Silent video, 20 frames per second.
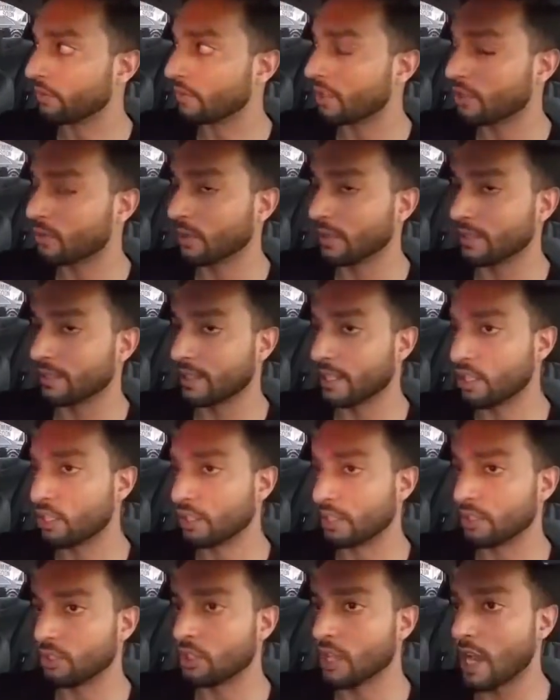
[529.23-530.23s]

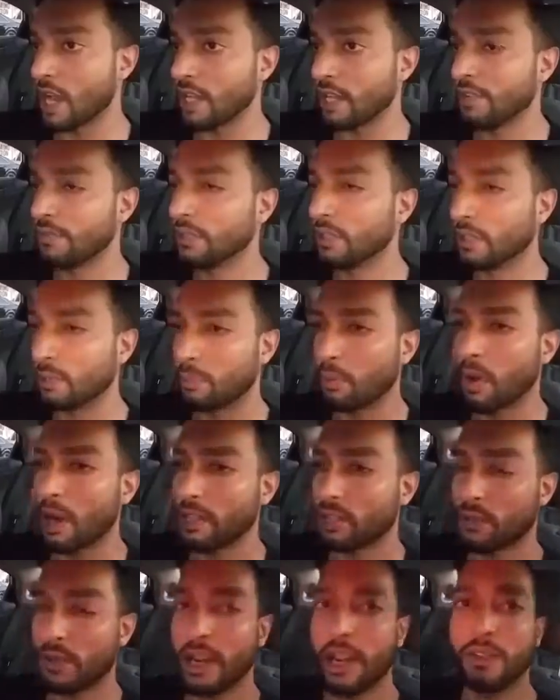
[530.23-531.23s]
centralization in China, even though the
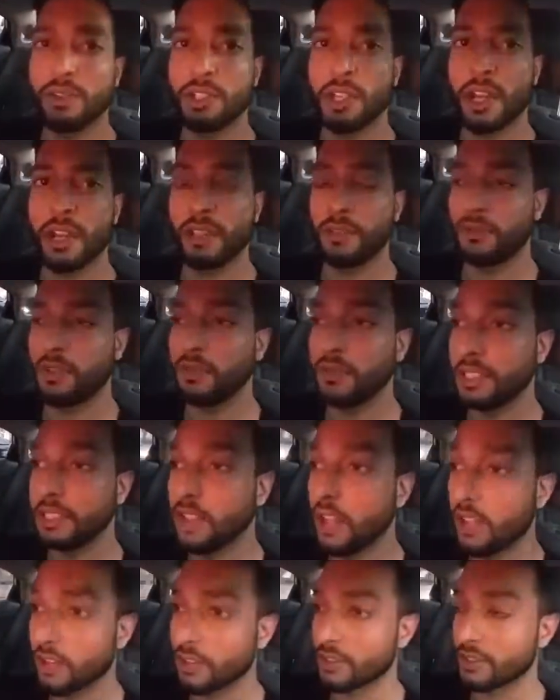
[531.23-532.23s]
price right now in China is
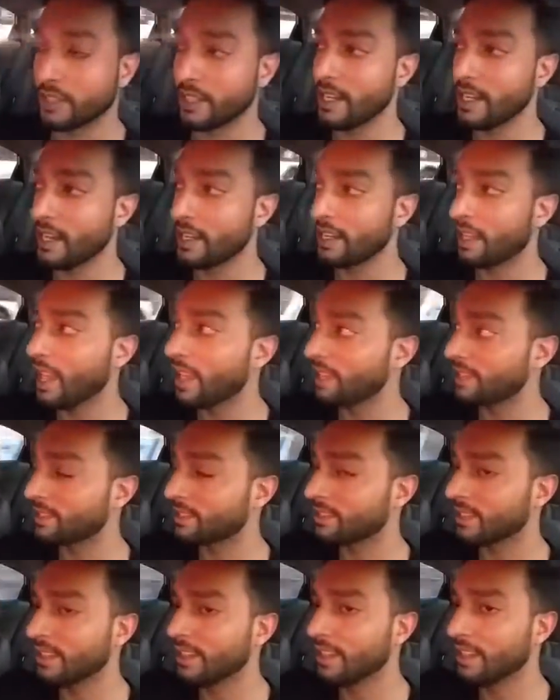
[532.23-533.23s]
$50
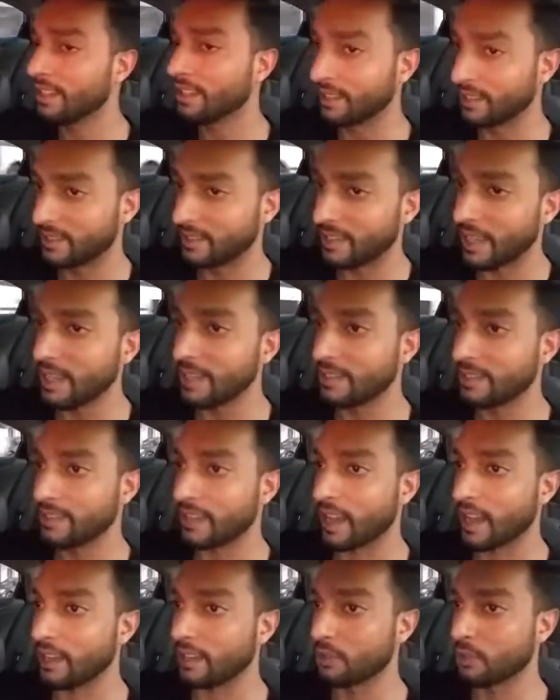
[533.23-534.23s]
less than
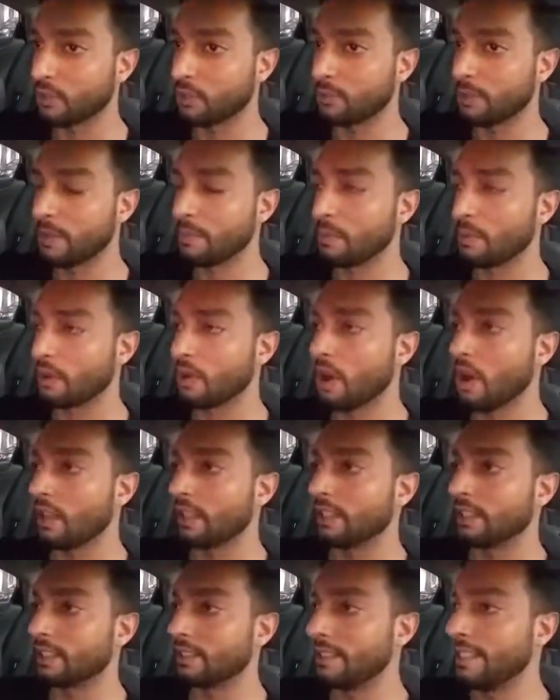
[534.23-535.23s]
stateside, which people are
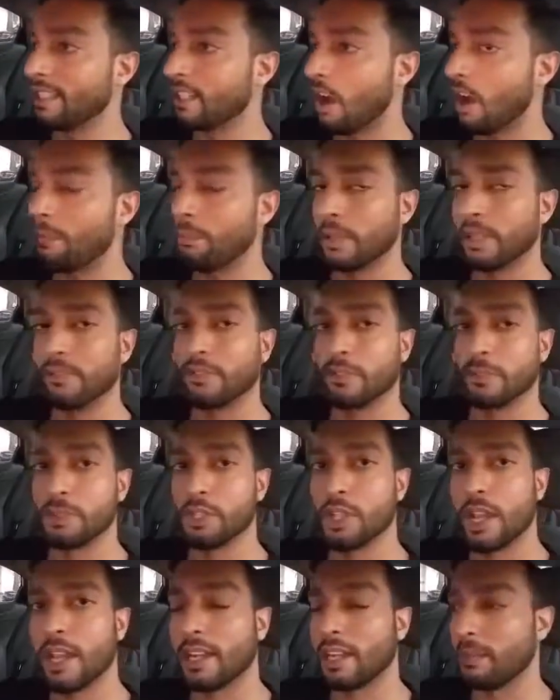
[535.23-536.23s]
calling the decoupling from
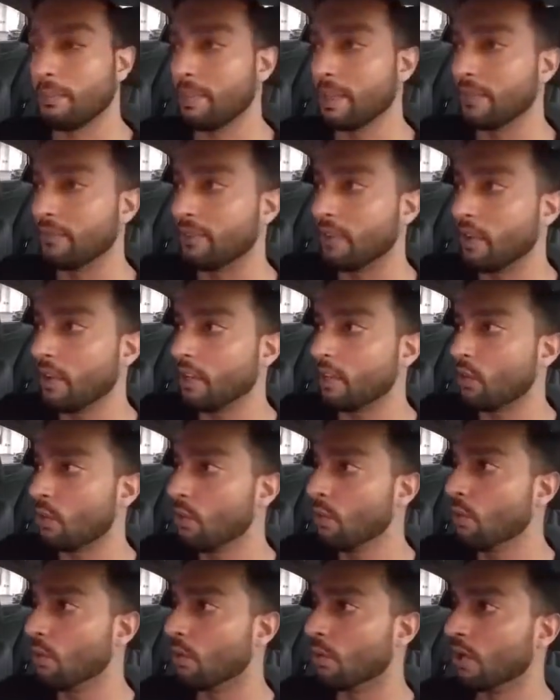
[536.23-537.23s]
China and being very
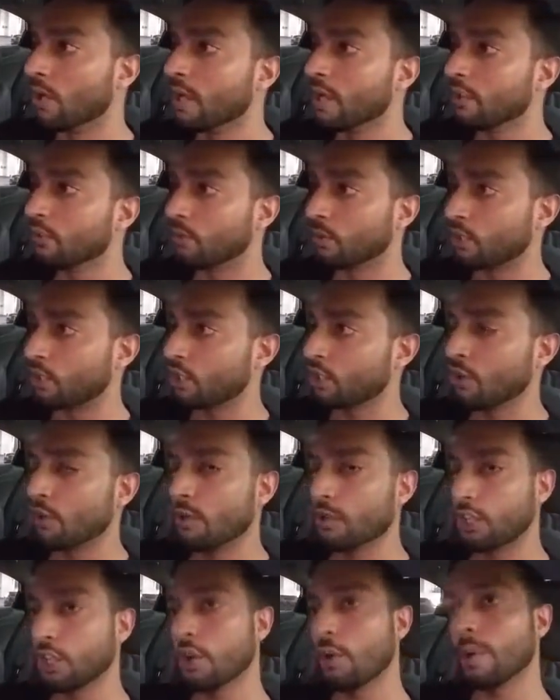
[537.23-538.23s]
cool towards
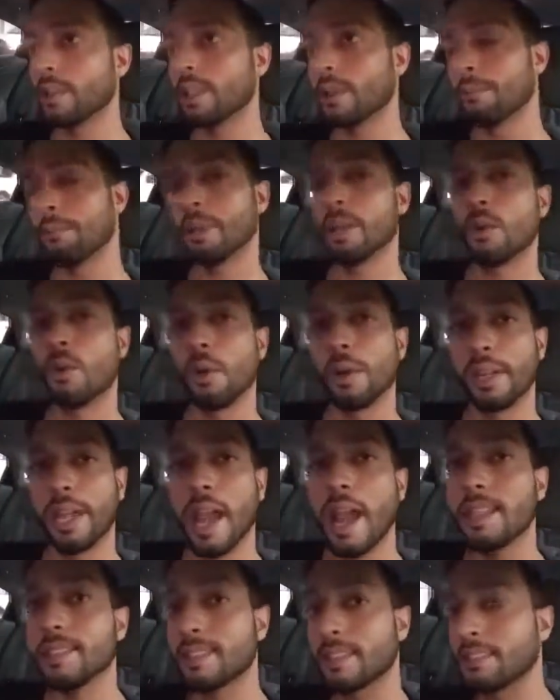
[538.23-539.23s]
showing that Bitcoin
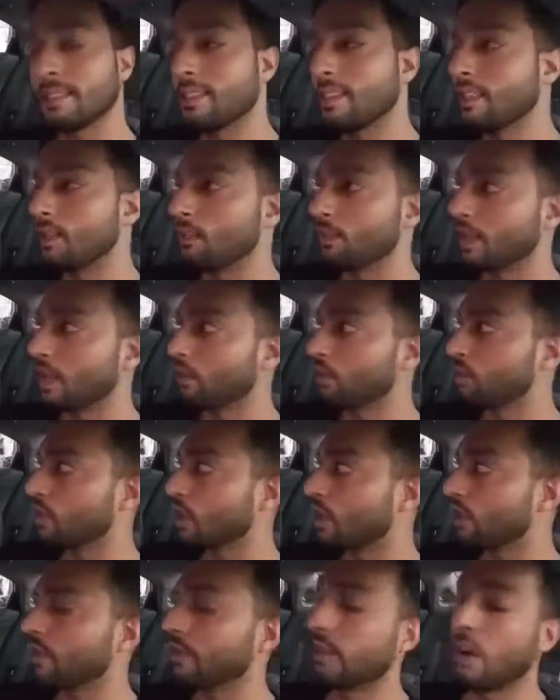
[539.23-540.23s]
can succeed without
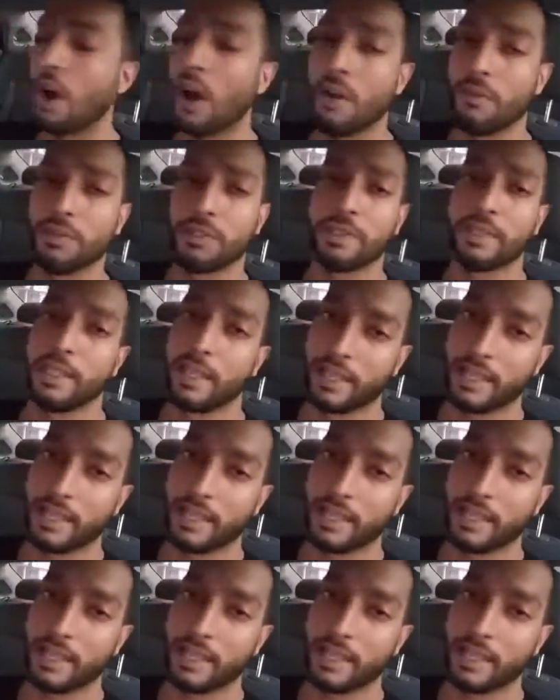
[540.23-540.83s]
China, and obviously